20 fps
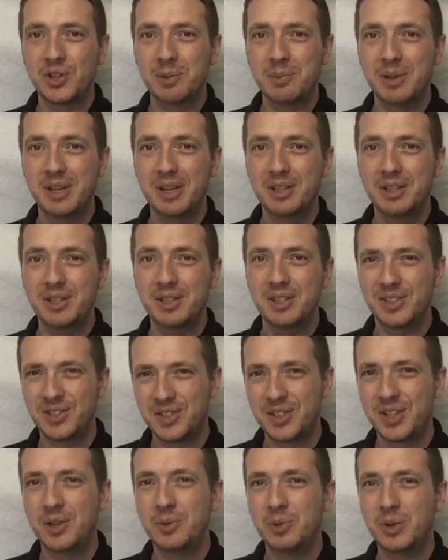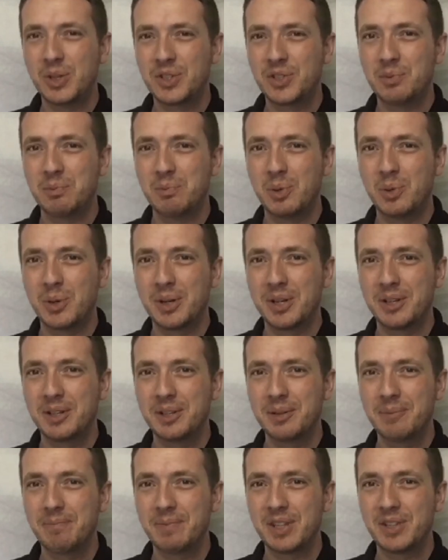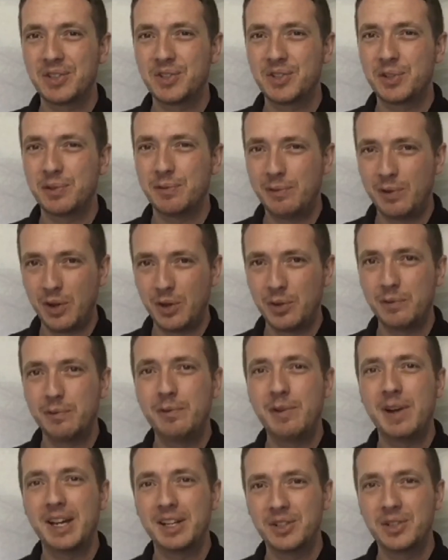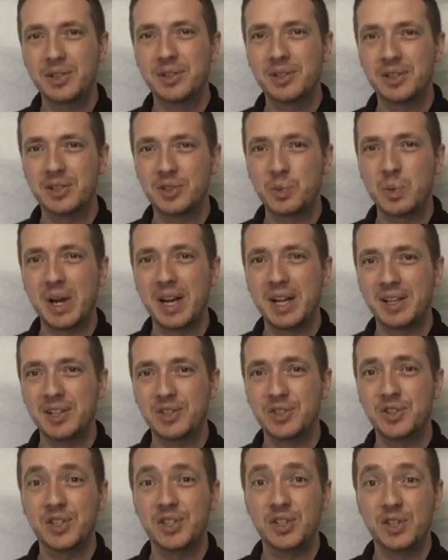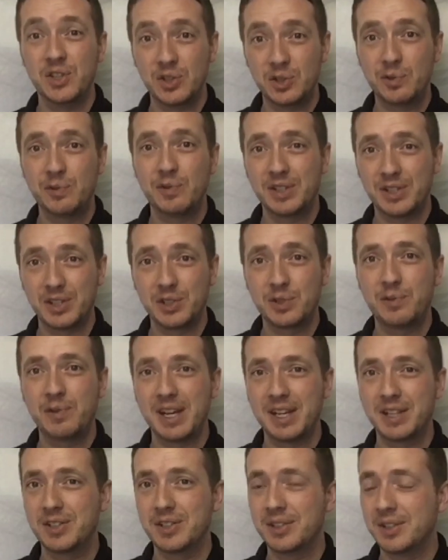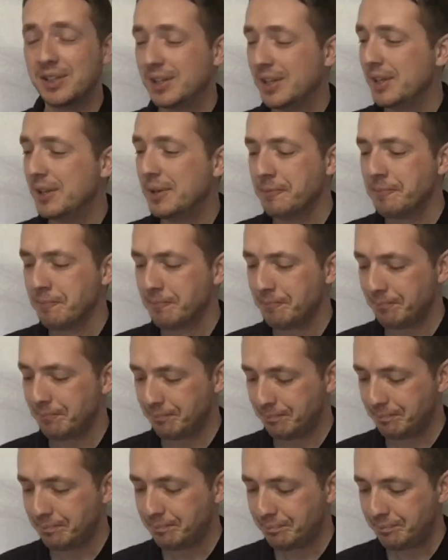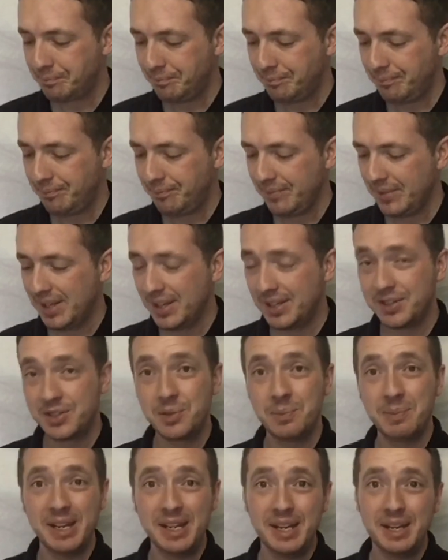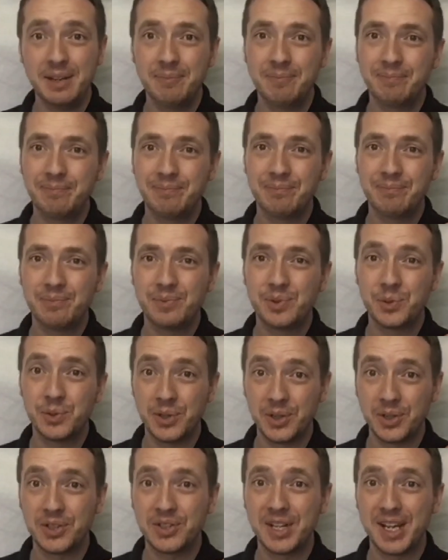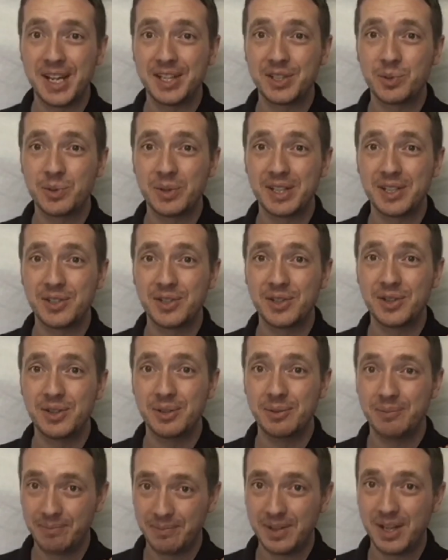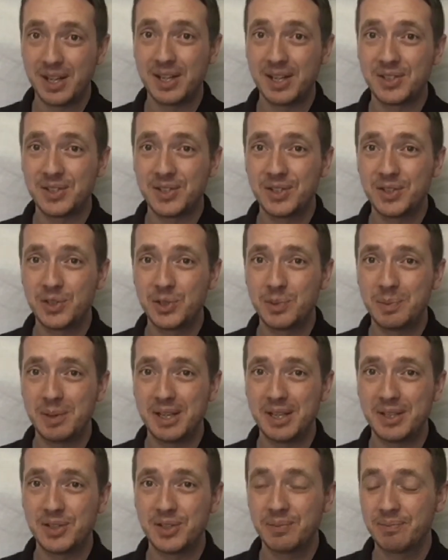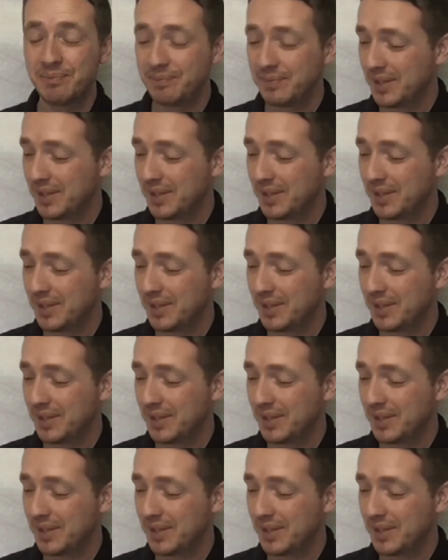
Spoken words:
all about? Isn't that what's important? It's the fun factor as well as the usefulness factor. And to me, the Ruger 1022 has it in spades.